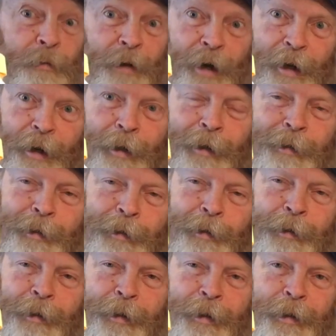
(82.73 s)
right?
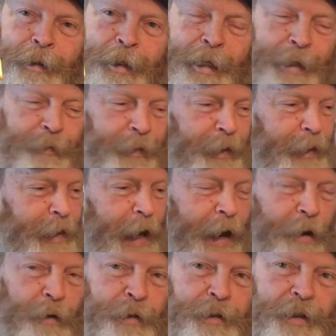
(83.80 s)
Even the
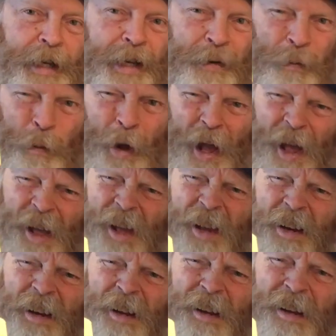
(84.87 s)
dogs say,
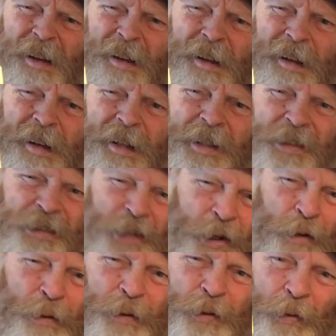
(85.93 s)
what?
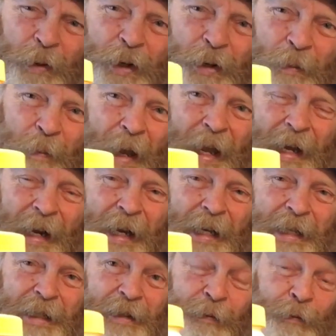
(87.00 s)
Duke's Real
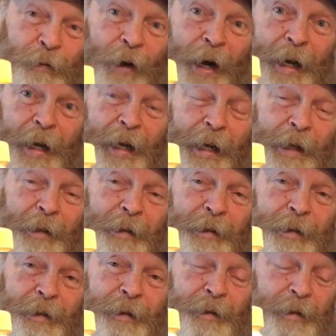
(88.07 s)
Mayonnaise to fry
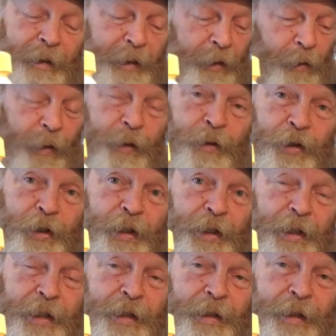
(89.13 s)
a grilled
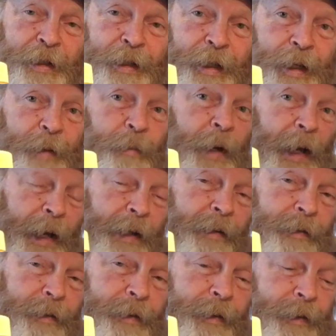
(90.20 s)
cheese? But
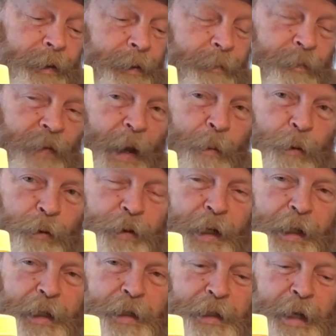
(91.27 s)
I'm going to
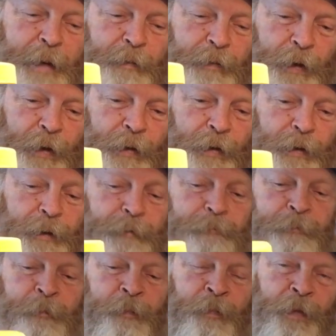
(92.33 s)
take it a step further.
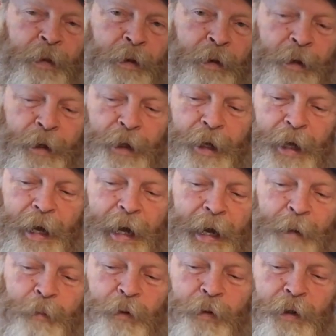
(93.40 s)

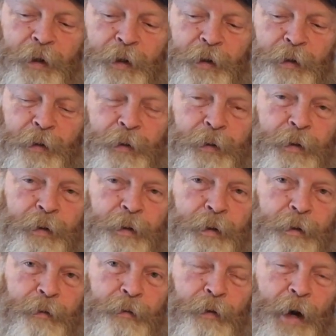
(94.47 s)
I'm going to do
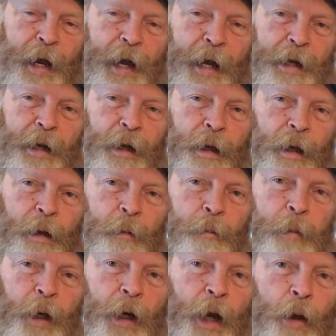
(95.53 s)
fried
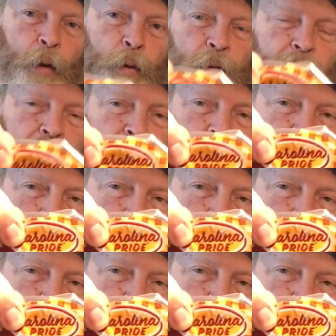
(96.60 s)
Bologna.